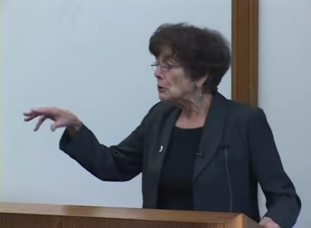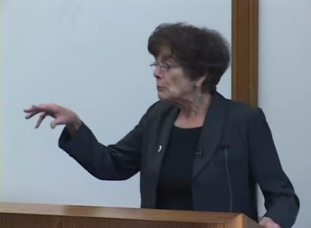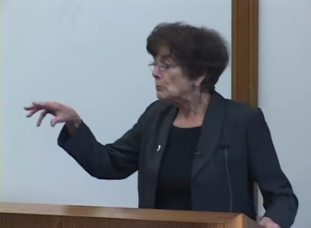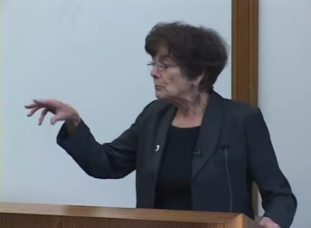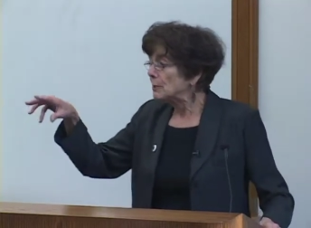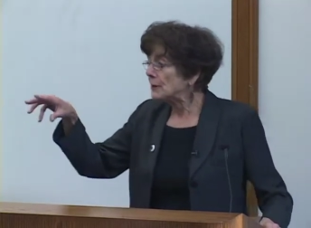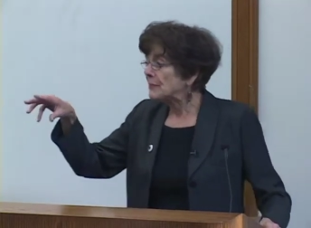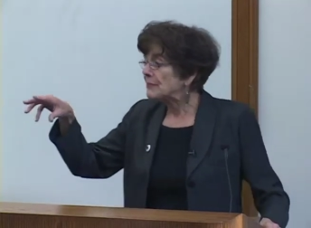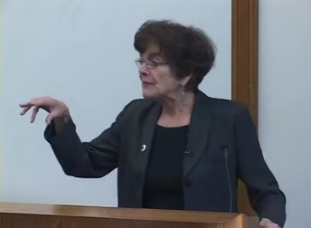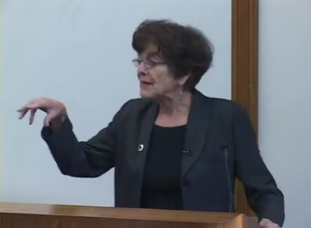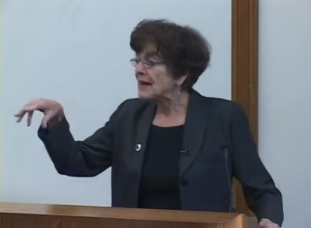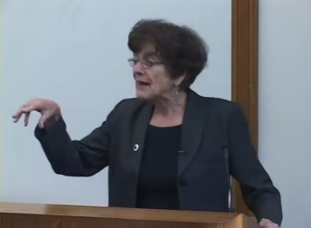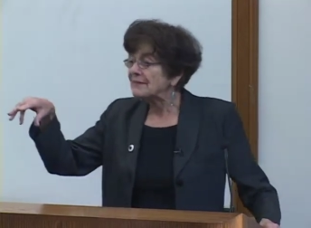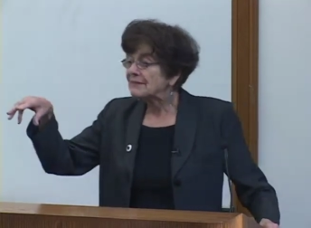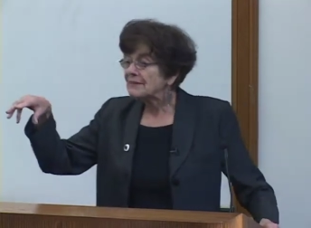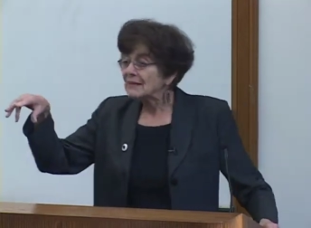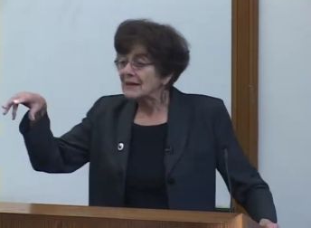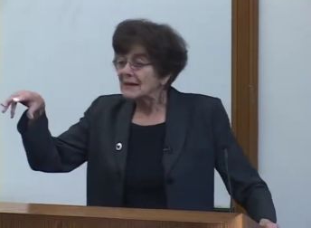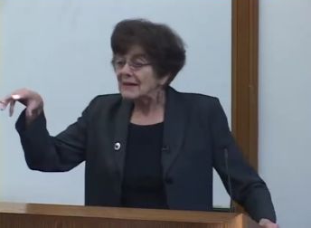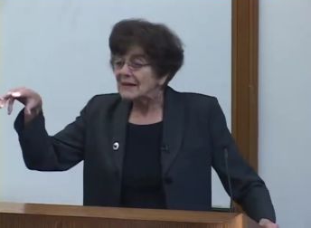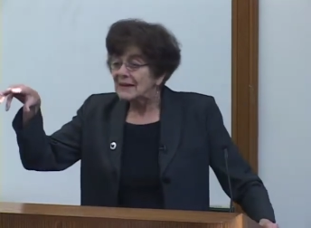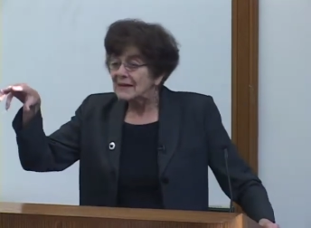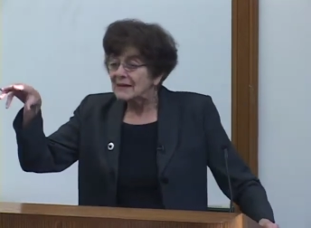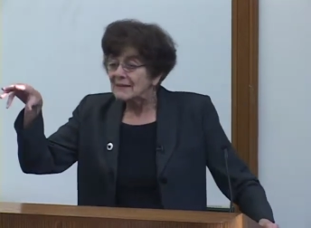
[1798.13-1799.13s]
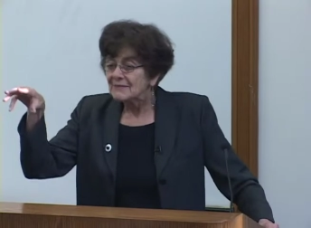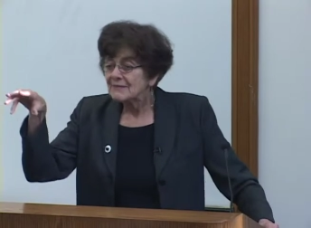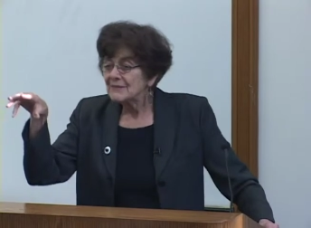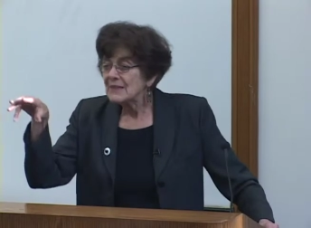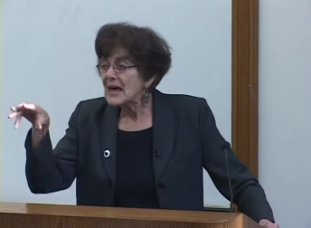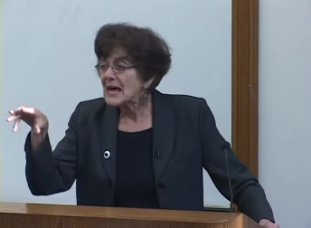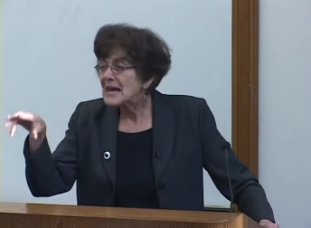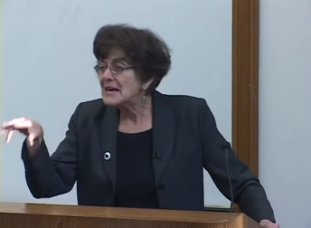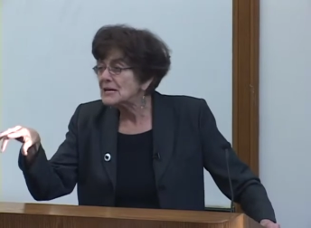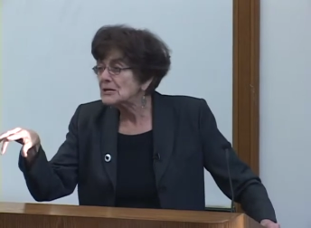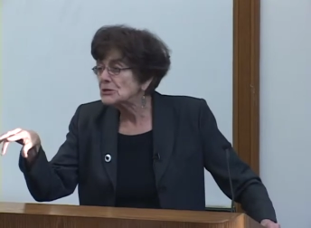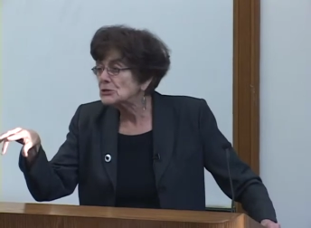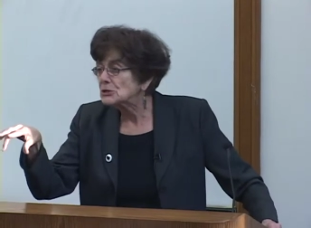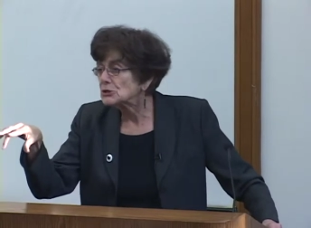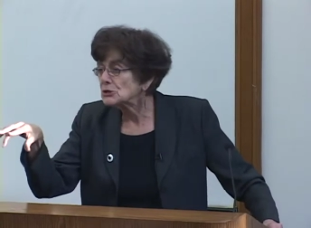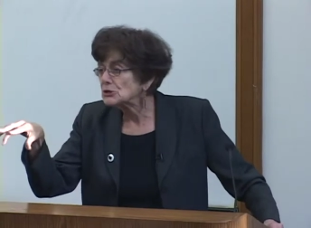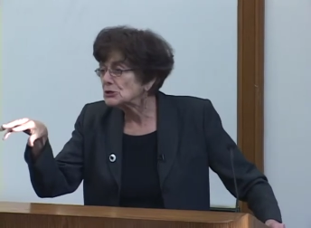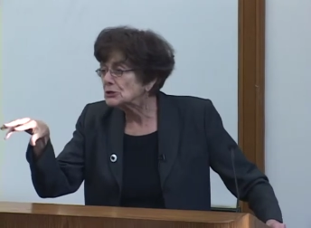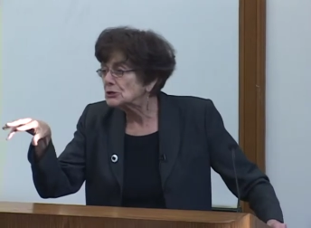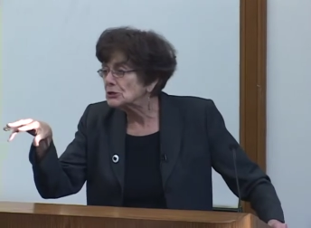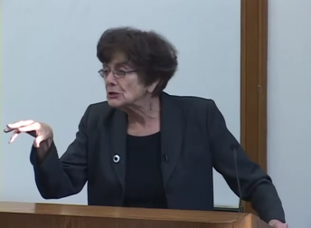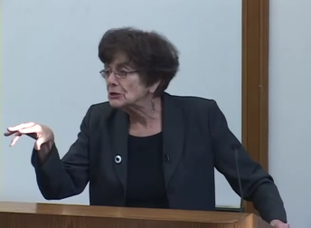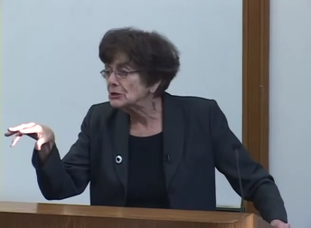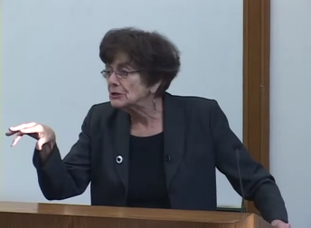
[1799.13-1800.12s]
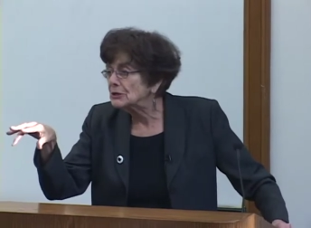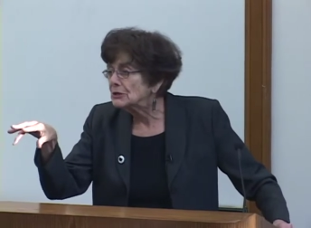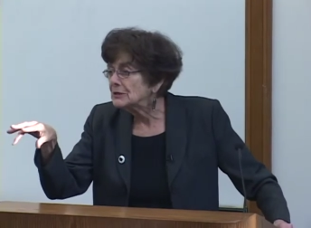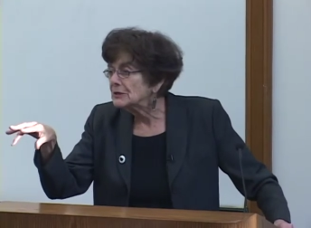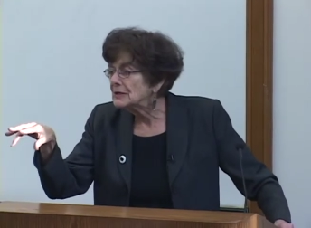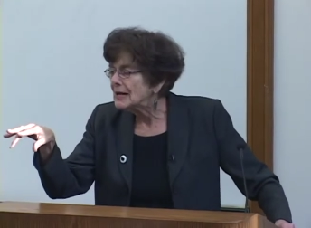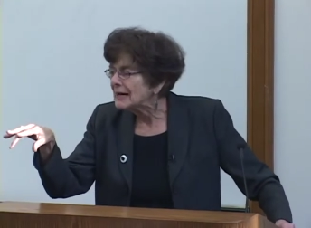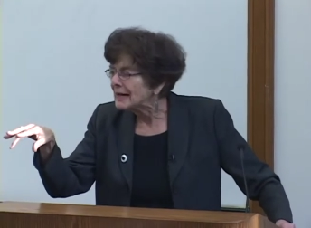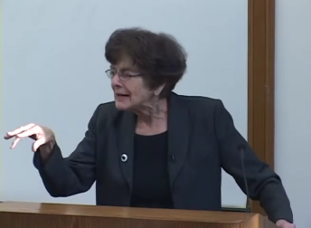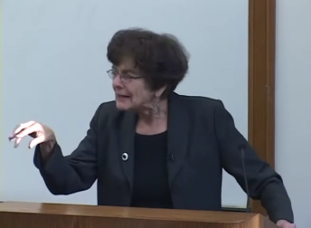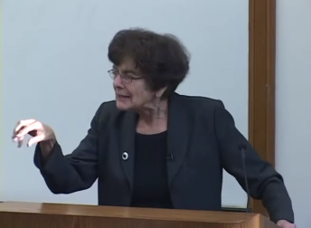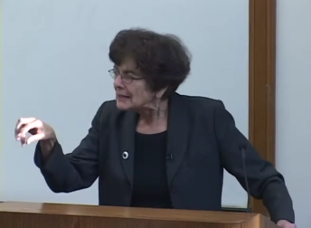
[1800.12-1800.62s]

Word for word: but that they should